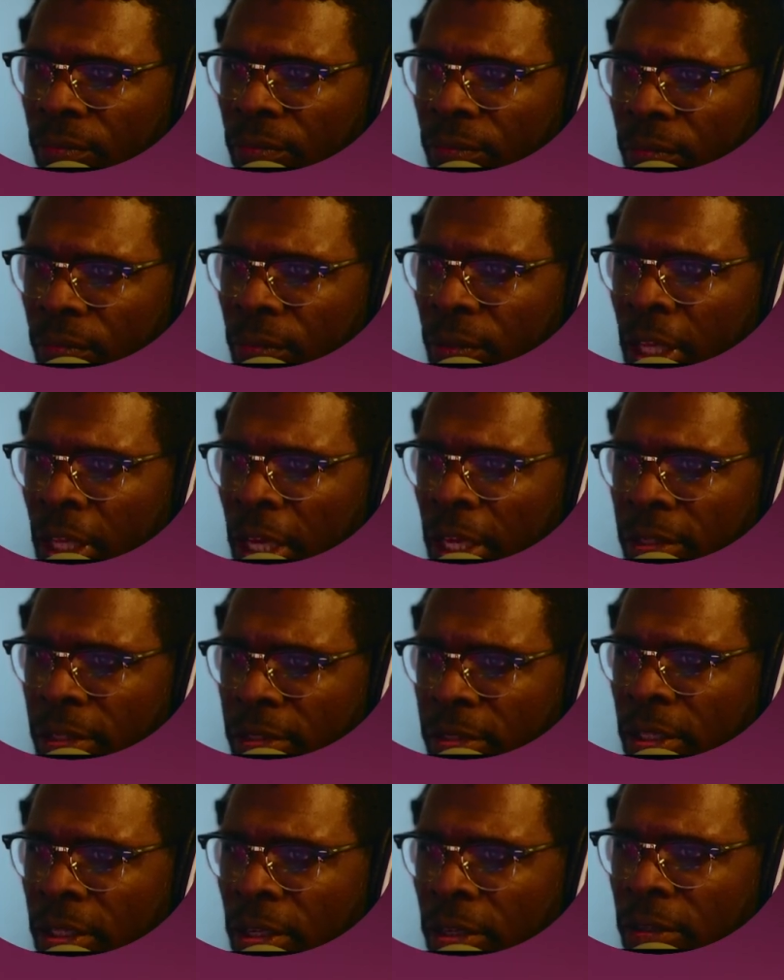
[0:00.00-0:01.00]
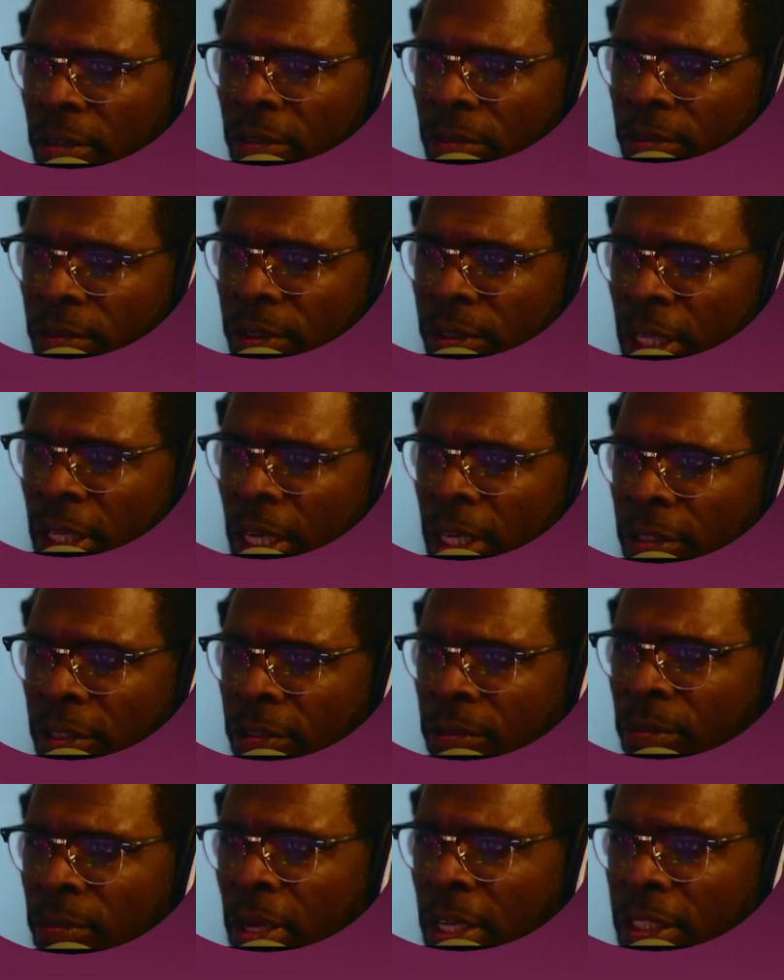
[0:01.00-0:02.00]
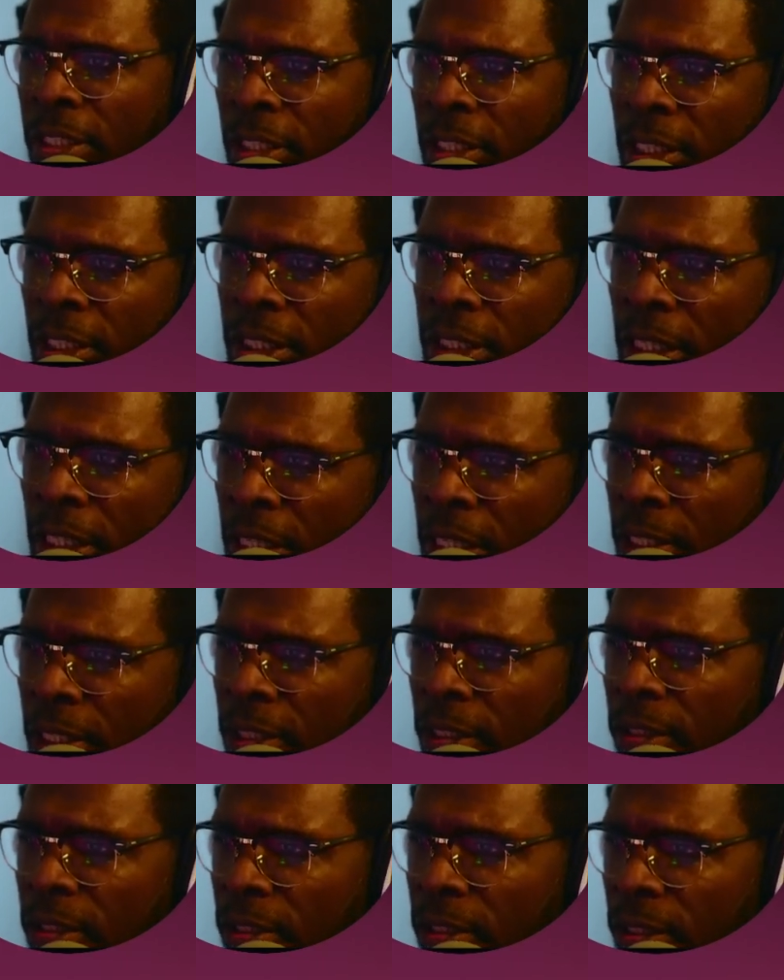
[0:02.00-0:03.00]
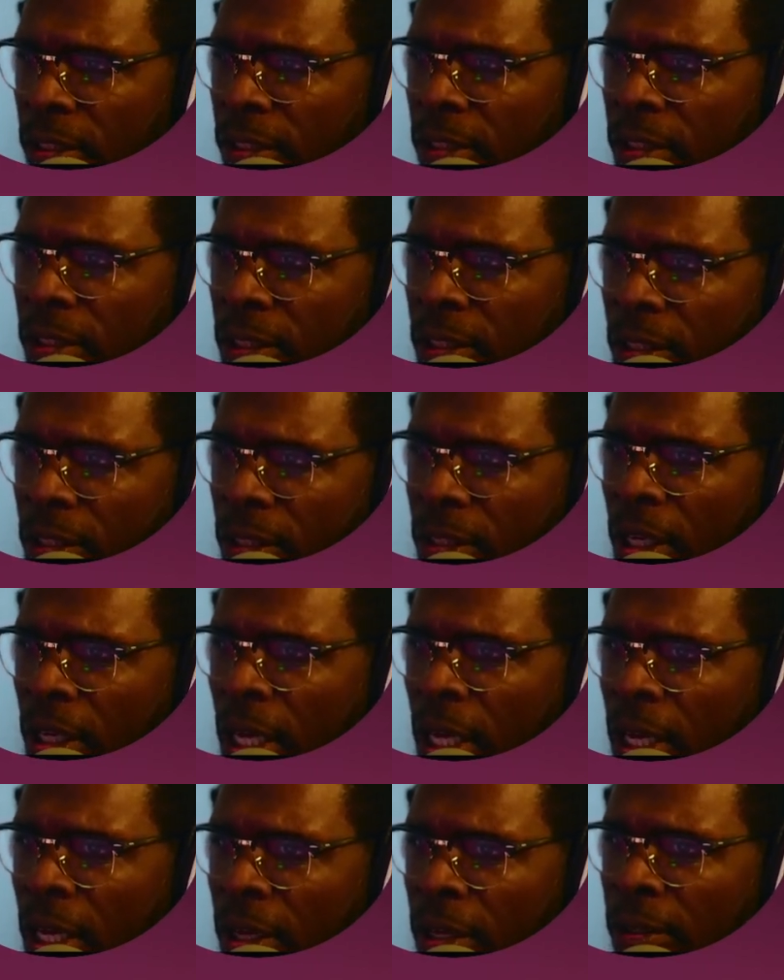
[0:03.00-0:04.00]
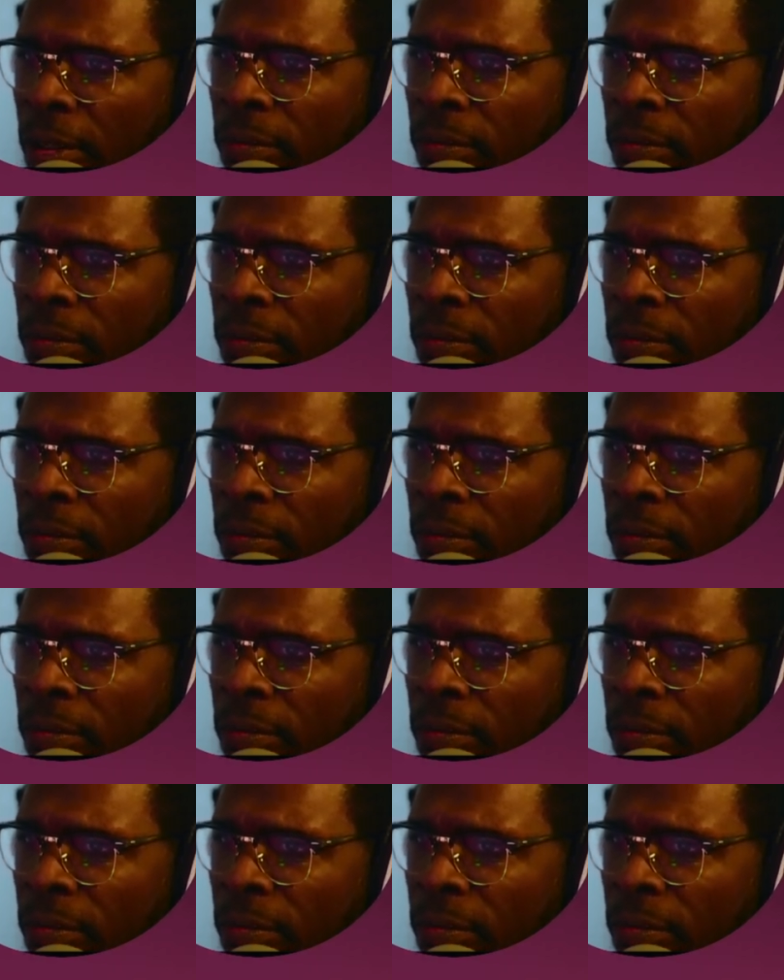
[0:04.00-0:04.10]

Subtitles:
Yeah, so yeah, you basically see the